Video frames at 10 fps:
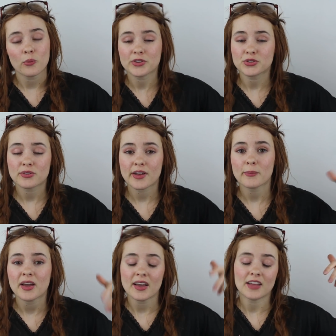we do
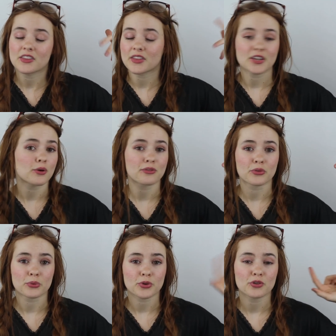them and then they go
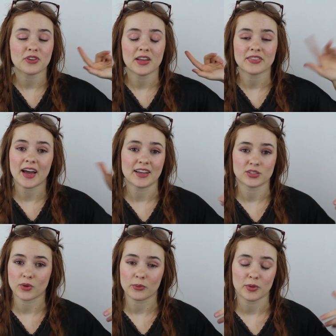through the roof, and that
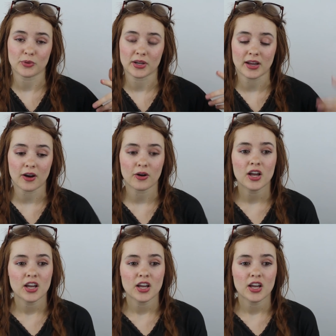is why we break out.